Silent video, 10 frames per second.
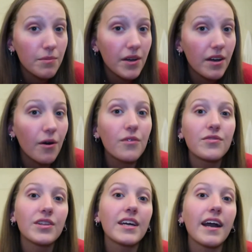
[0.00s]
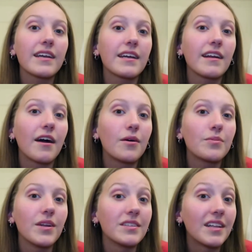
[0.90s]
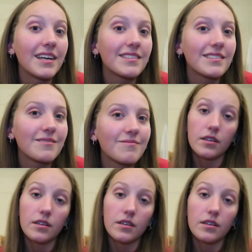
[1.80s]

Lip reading: but hopefully I can help nonetheless.